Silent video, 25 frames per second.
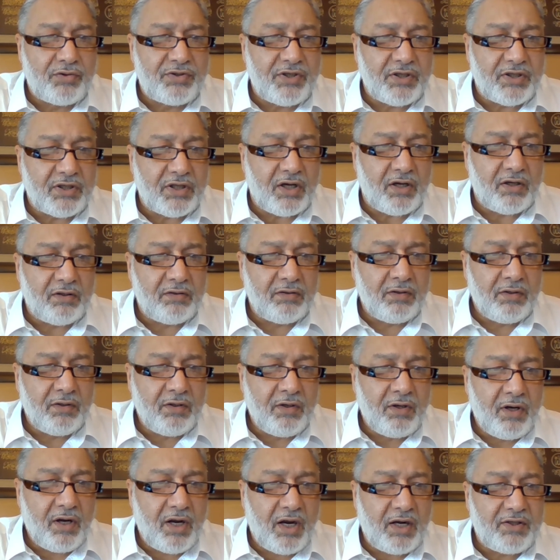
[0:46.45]
Sina
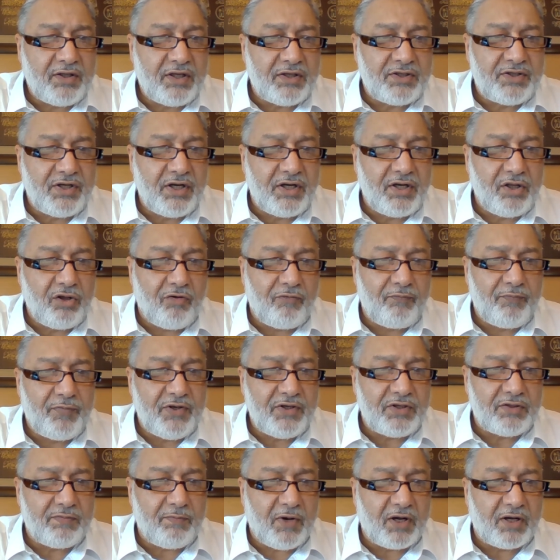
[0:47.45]
and the city of
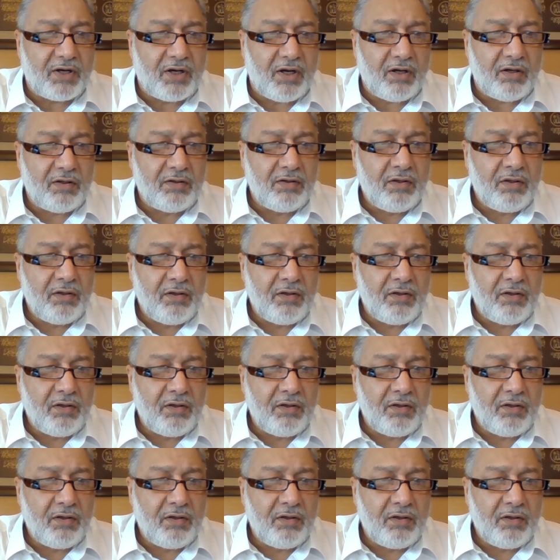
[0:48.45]
peace Makkah,